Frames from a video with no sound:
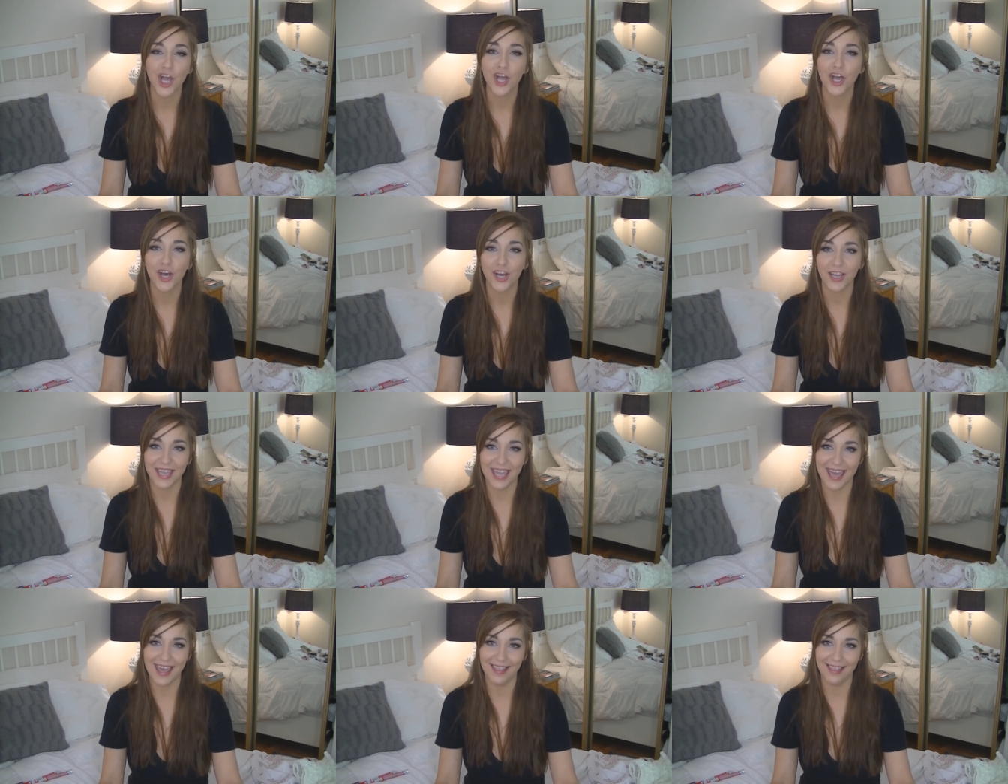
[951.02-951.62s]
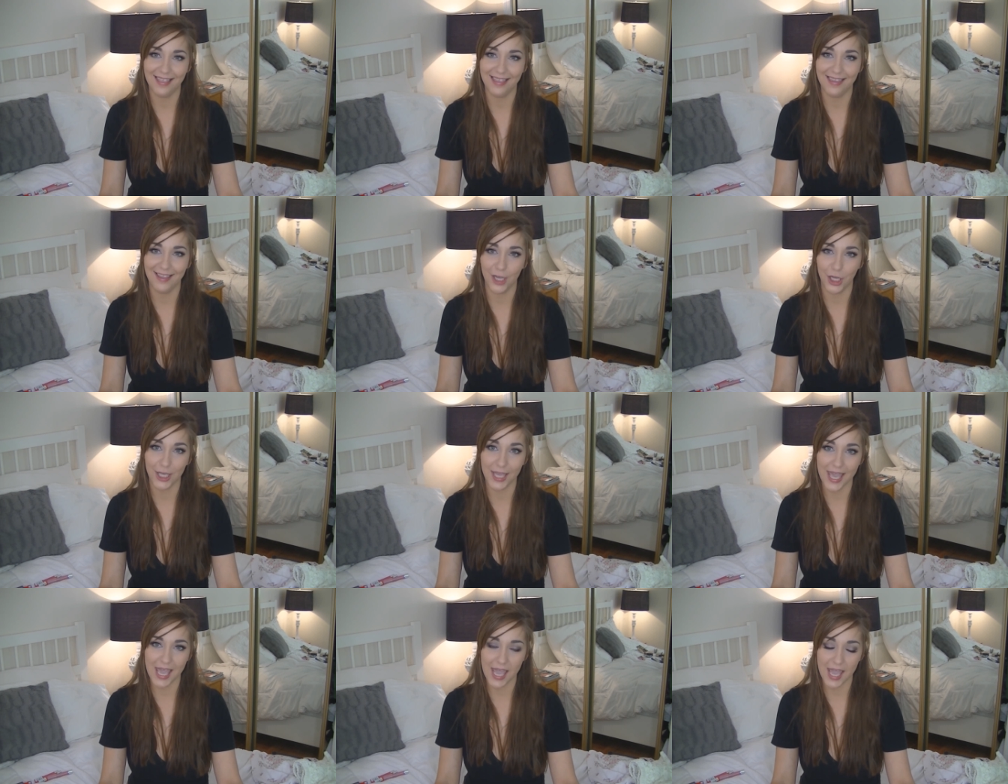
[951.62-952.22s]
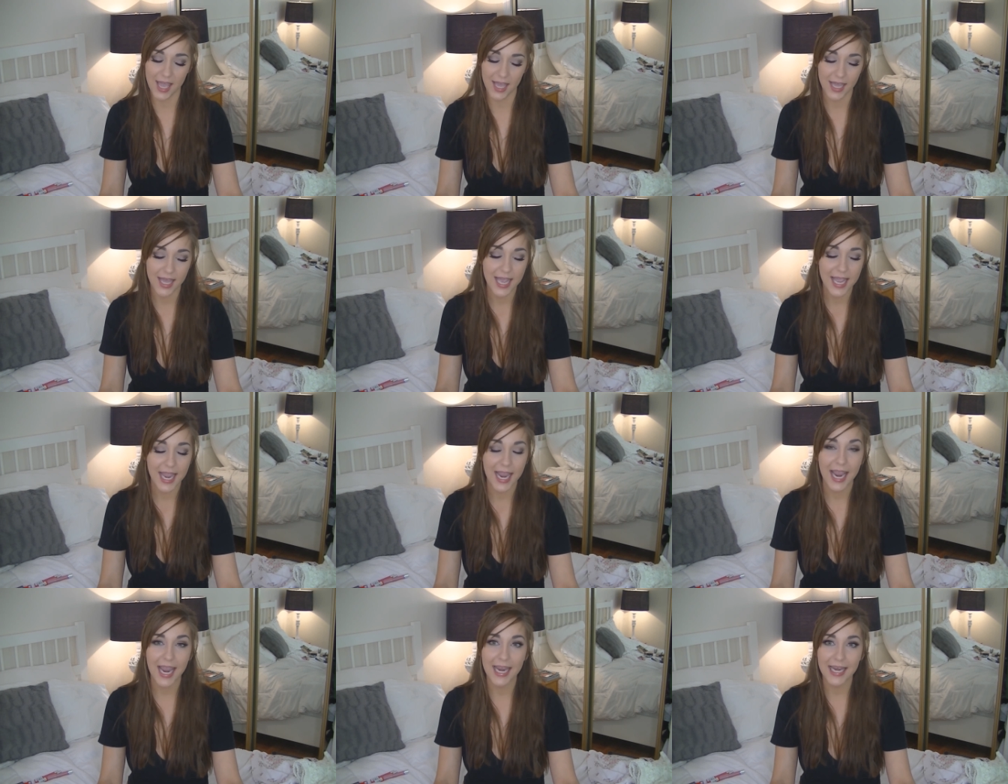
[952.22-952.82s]
Coquette, okay?
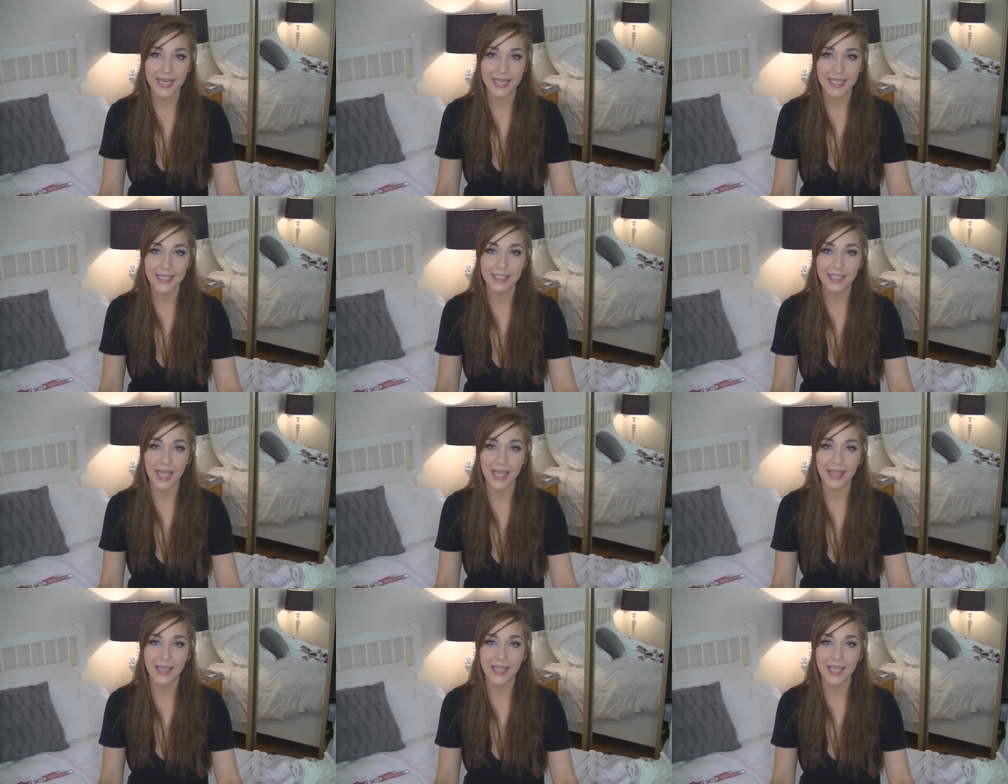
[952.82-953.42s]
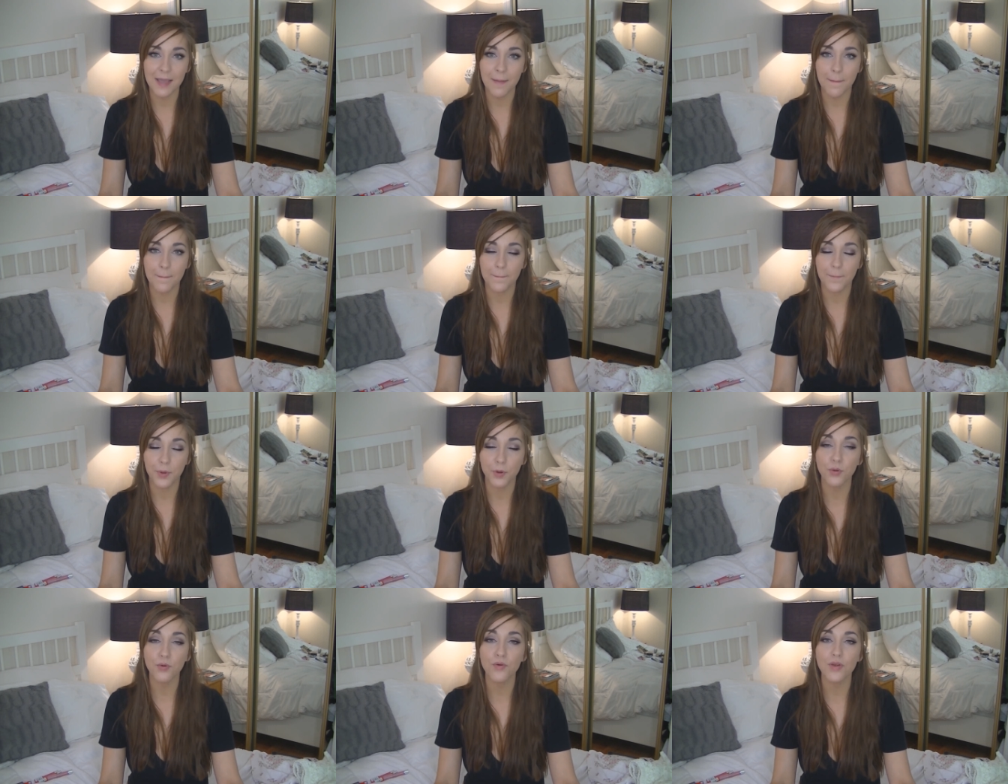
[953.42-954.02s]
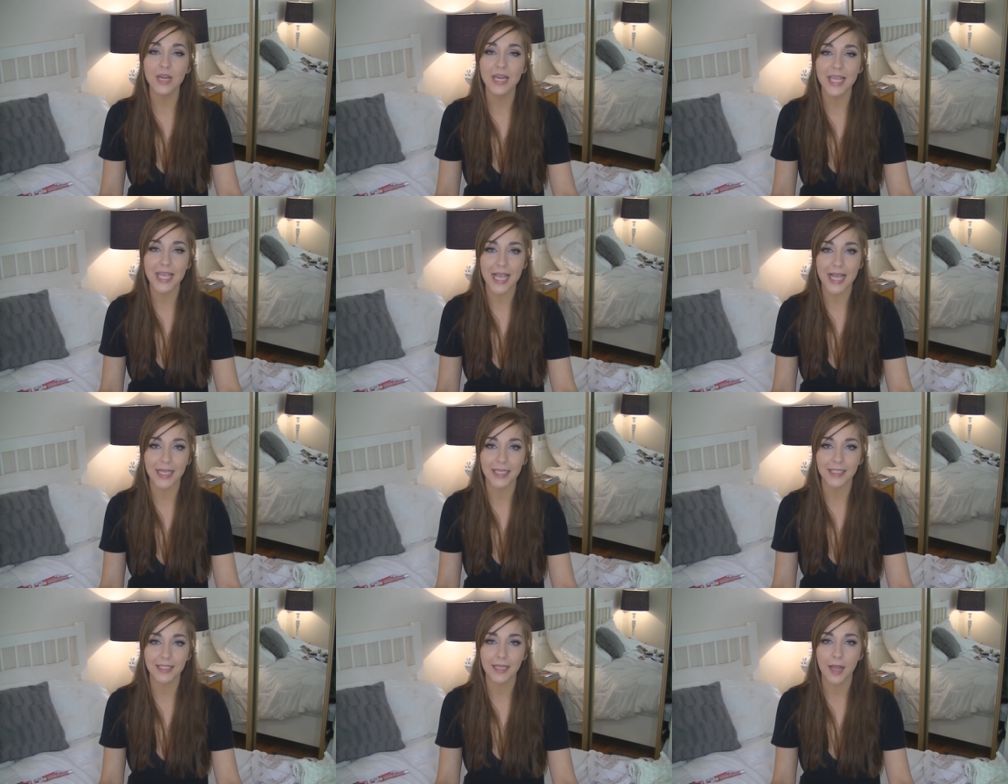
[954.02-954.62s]
It is the
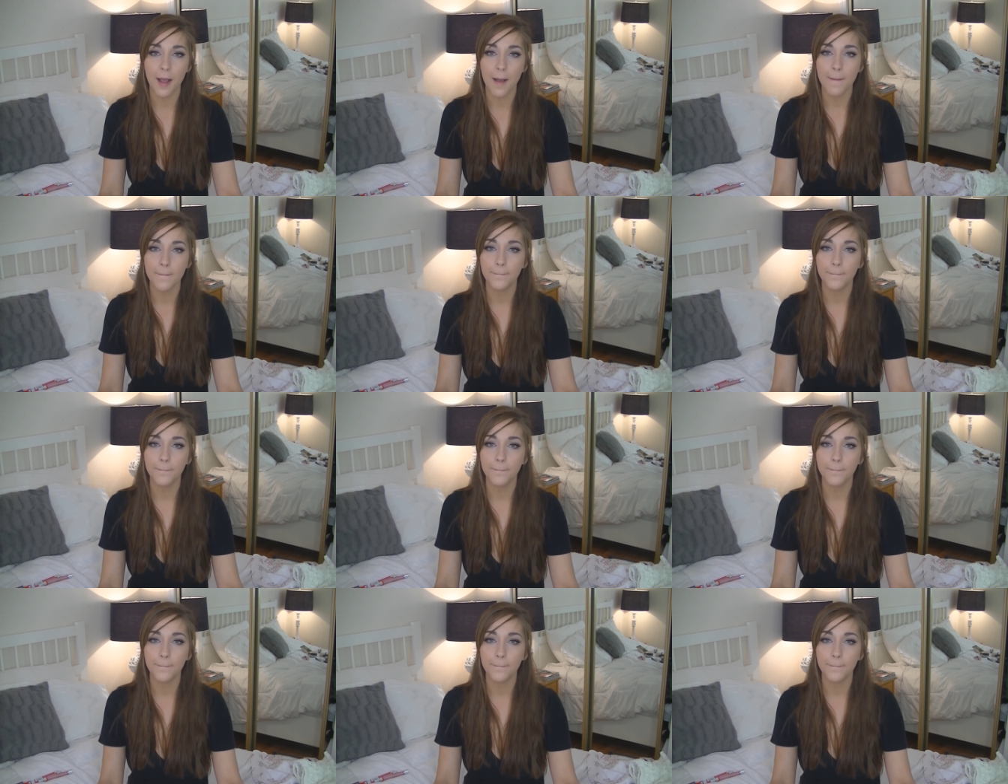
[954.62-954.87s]
prettiest